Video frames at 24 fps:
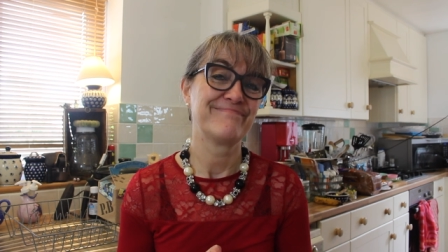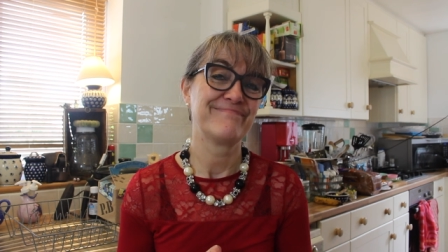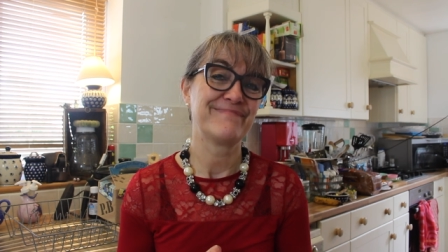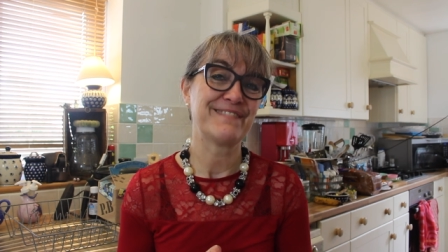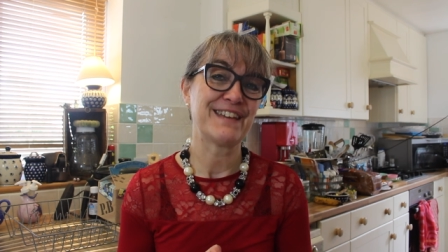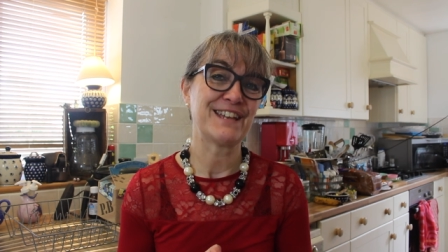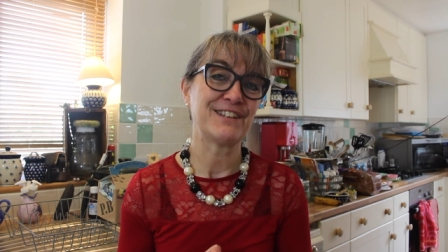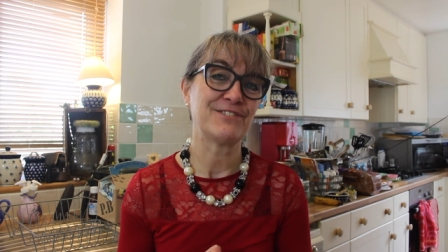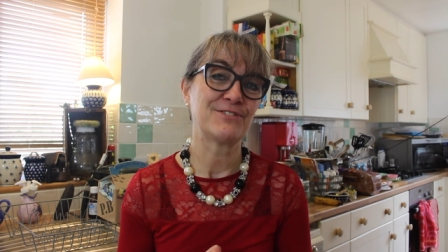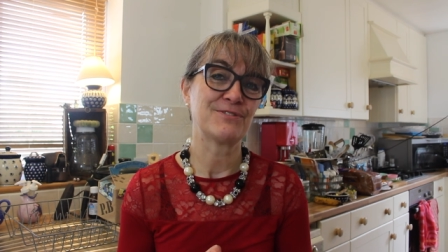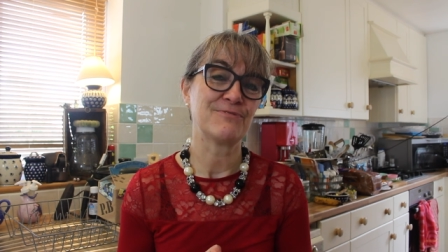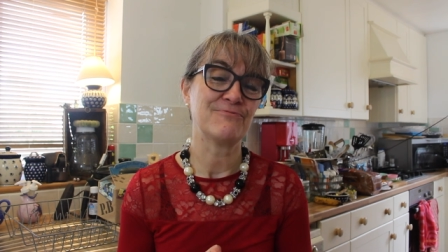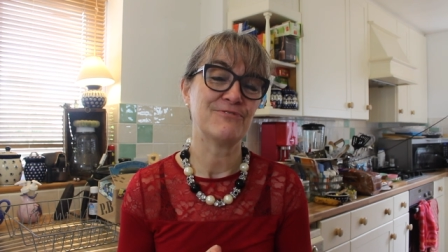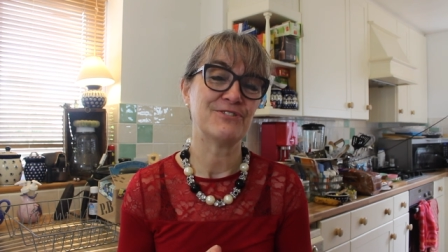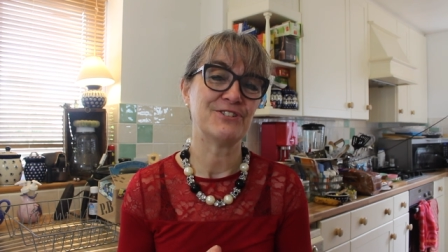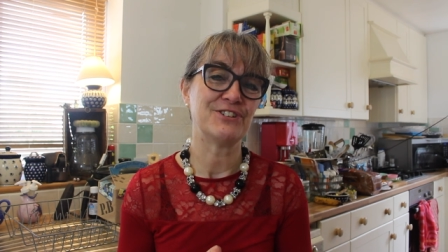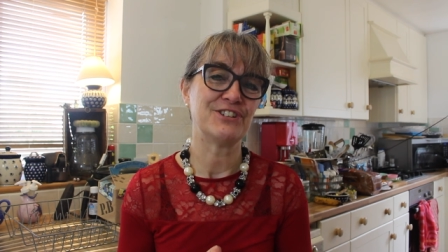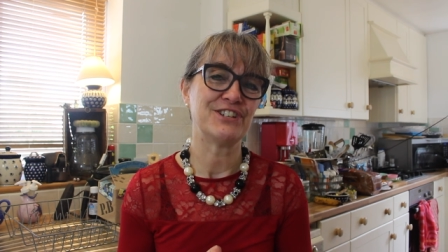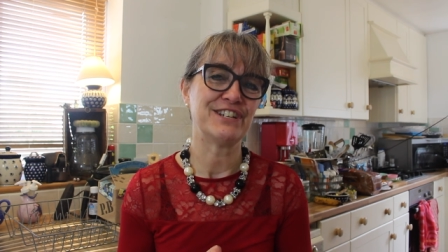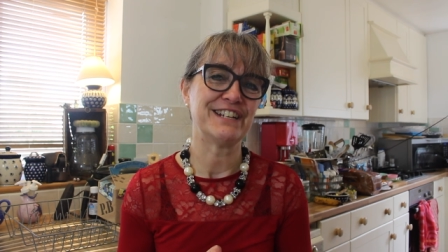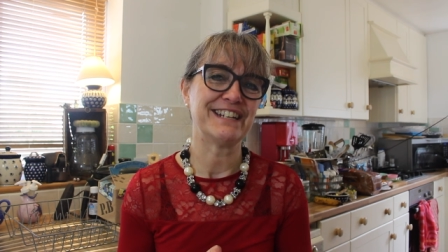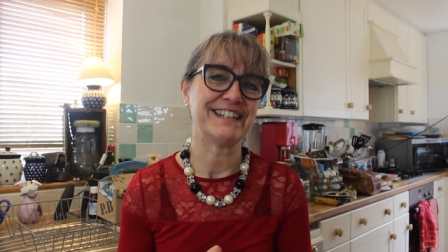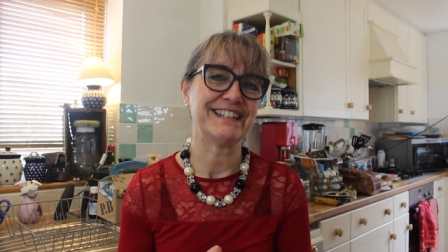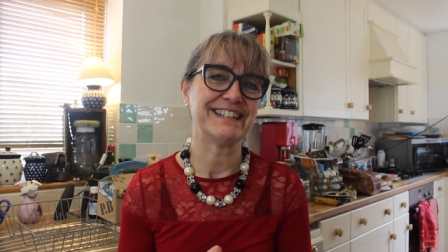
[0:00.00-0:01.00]
thanks for
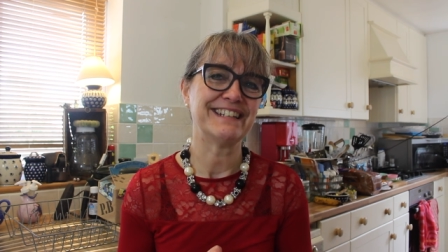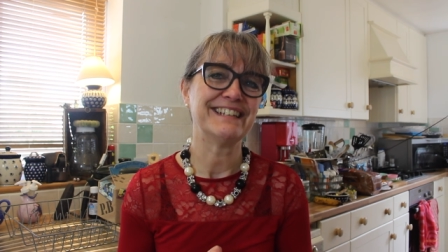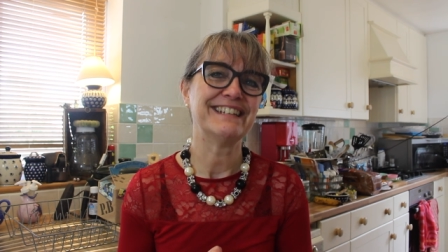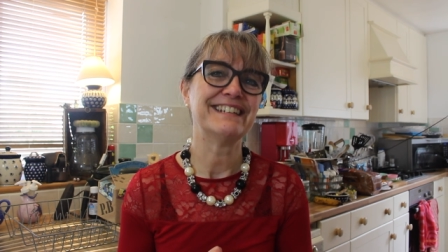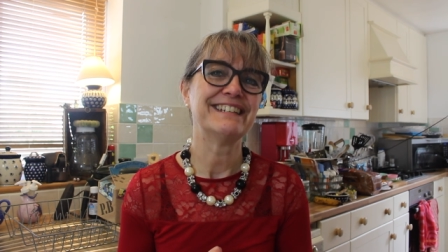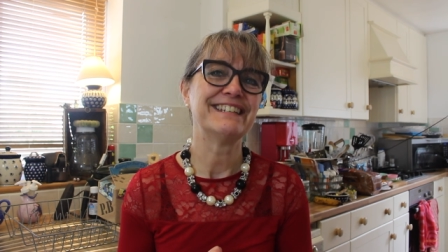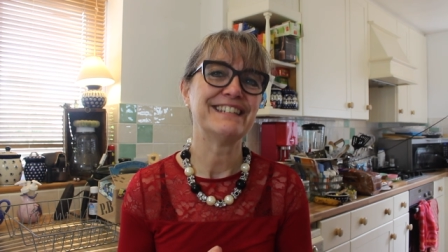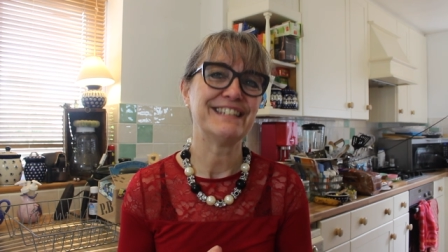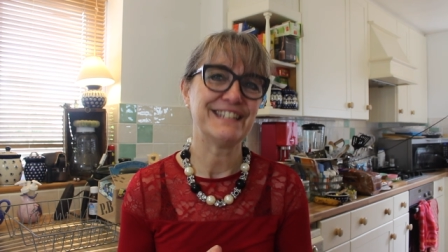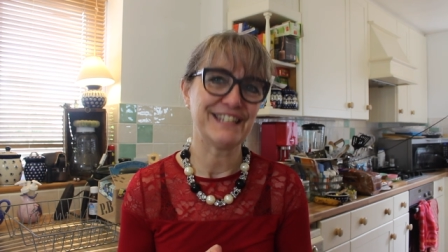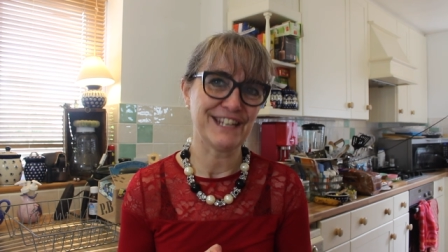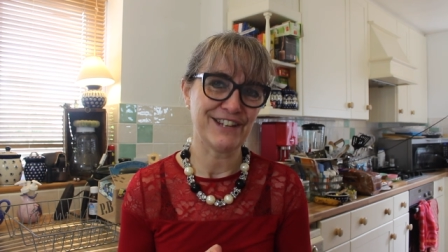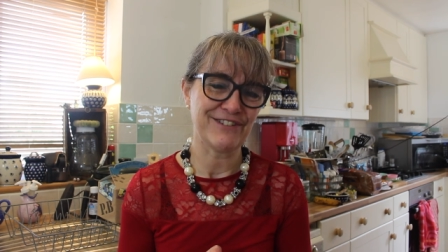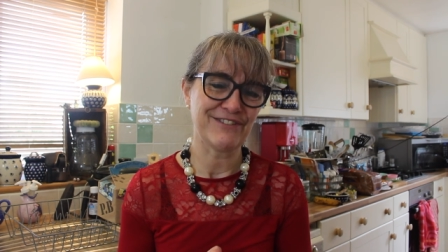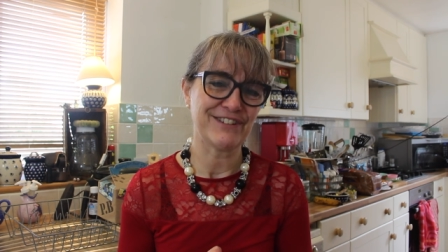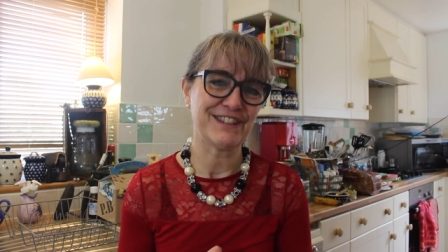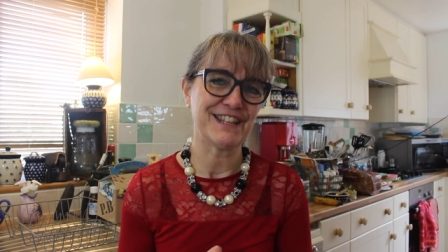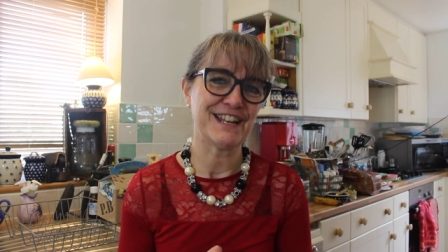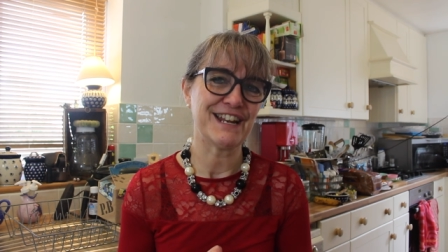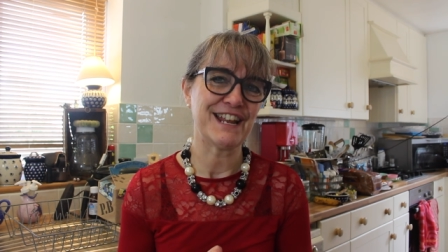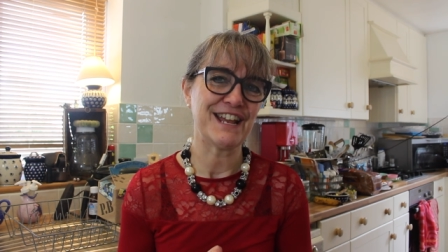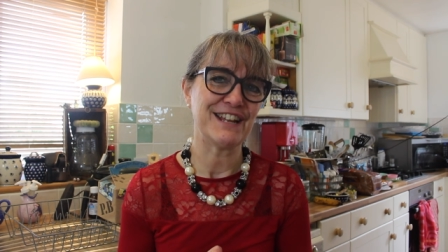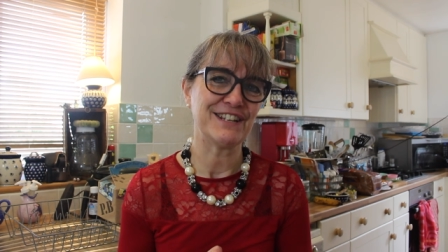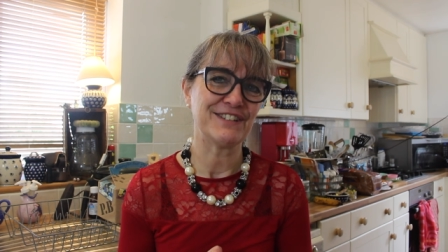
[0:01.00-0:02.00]
watching, see you in
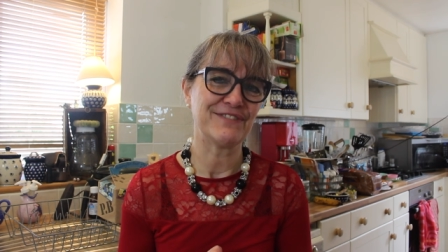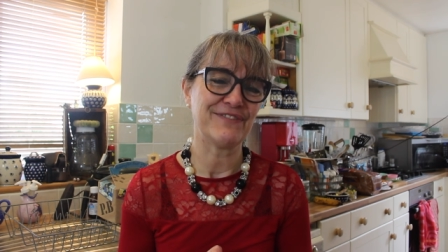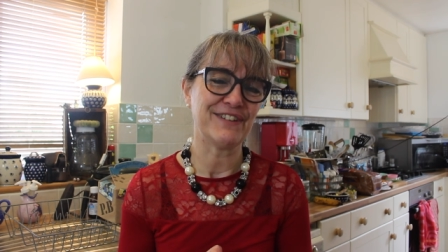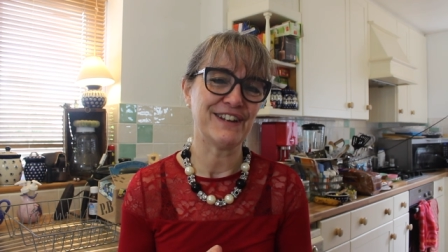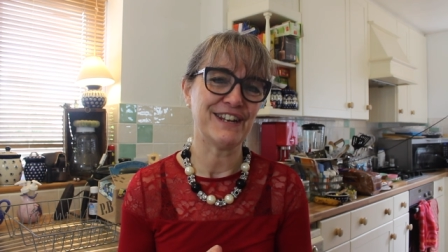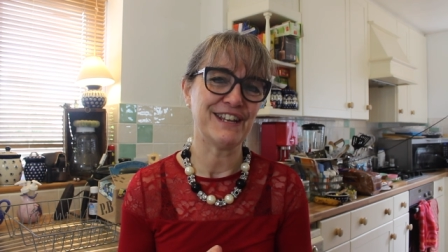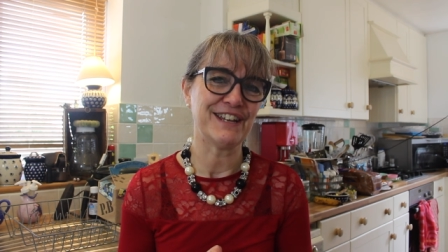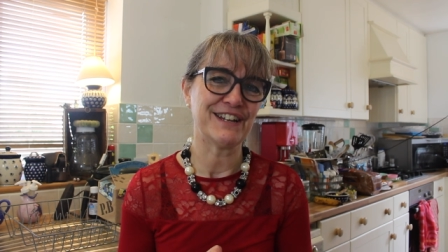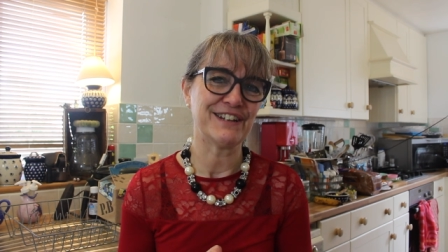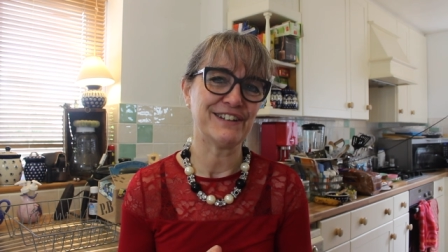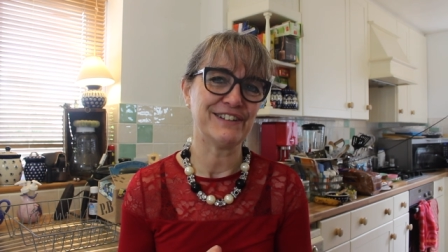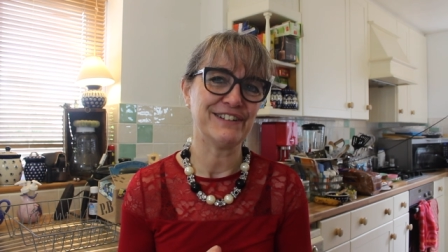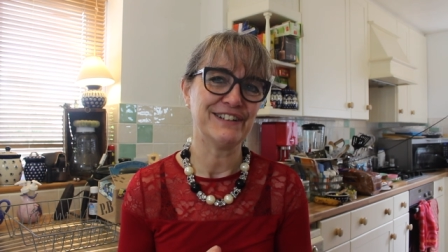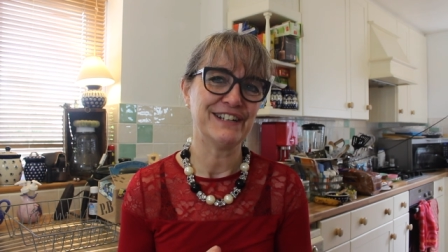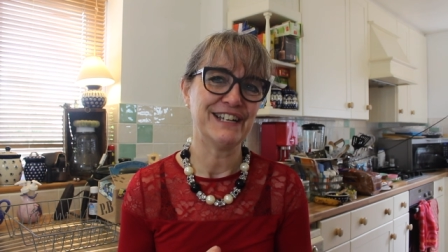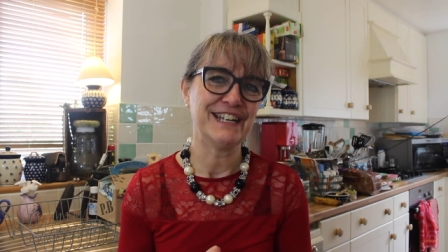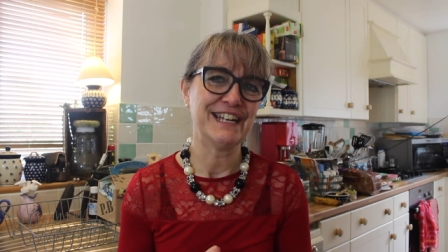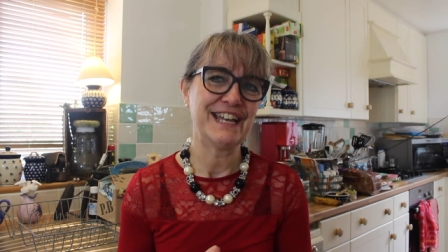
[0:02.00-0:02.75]
the next video.